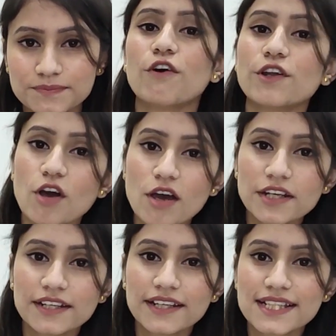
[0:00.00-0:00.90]
For
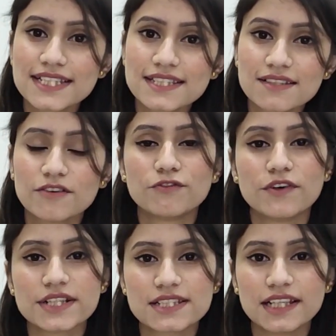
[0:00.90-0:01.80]
non-Indians,
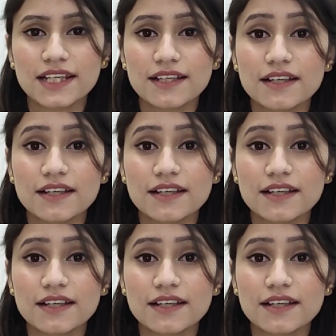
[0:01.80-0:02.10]
firstly,